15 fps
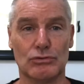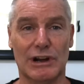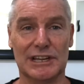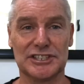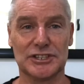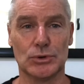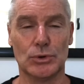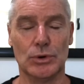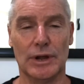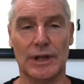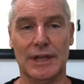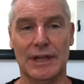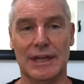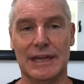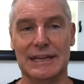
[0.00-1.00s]
Russell
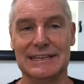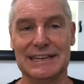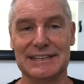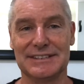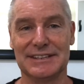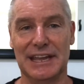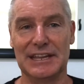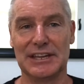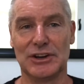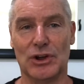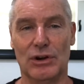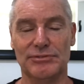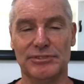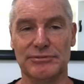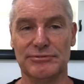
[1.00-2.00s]
get taken
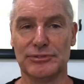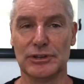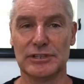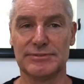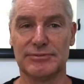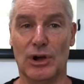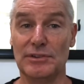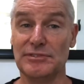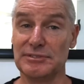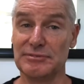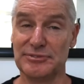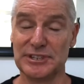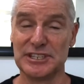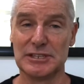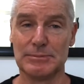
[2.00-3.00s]
off at first 5
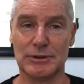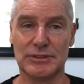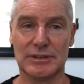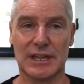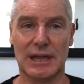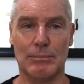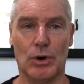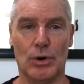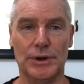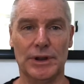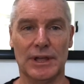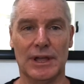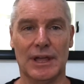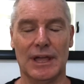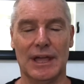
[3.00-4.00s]
and Finn Smith come
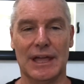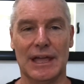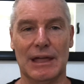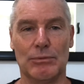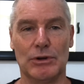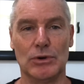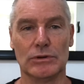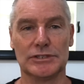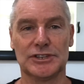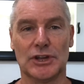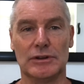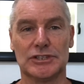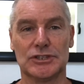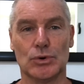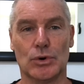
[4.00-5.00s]
on, and we
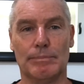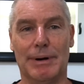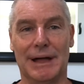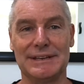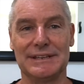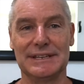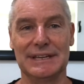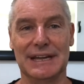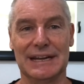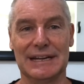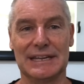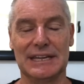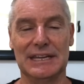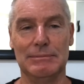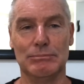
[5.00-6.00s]
also saw Bundy
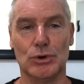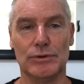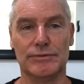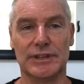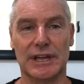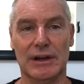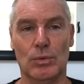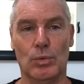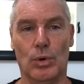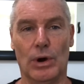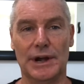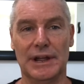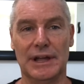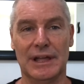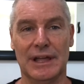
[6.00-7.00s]
Aki moved out
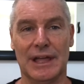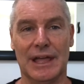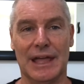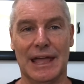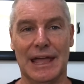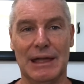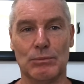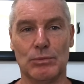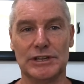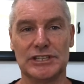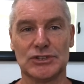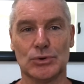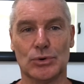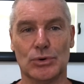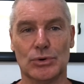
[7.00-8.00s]
wider, and we
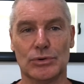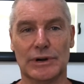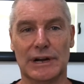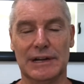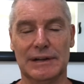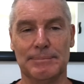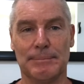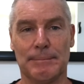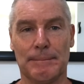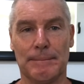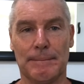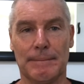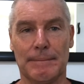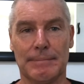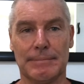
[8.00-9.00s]
saw
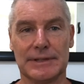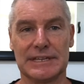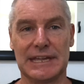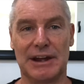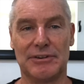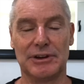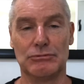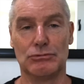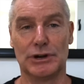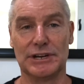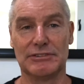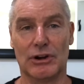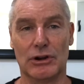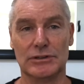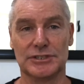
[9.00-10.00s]
Gary
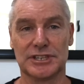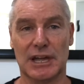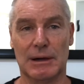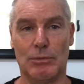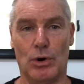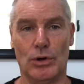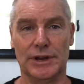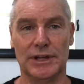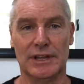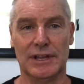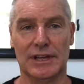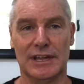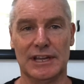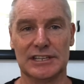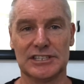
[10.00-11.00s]
Ringrose come on.
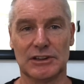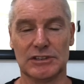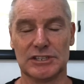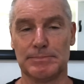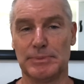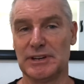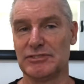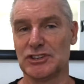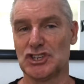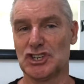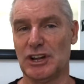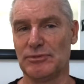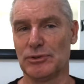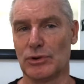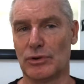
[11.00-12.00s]
So it was a bit of a
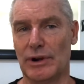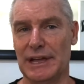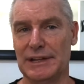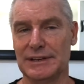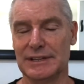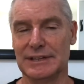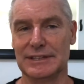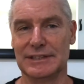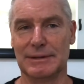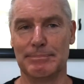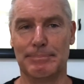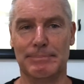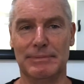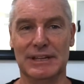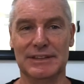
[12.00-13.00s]
shuffle around
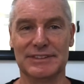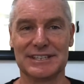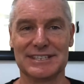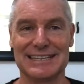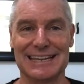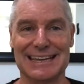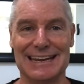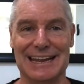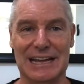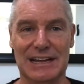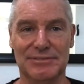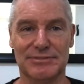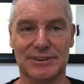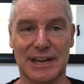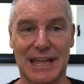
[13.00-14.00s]
in the second
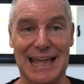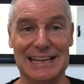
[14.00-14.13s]
half, and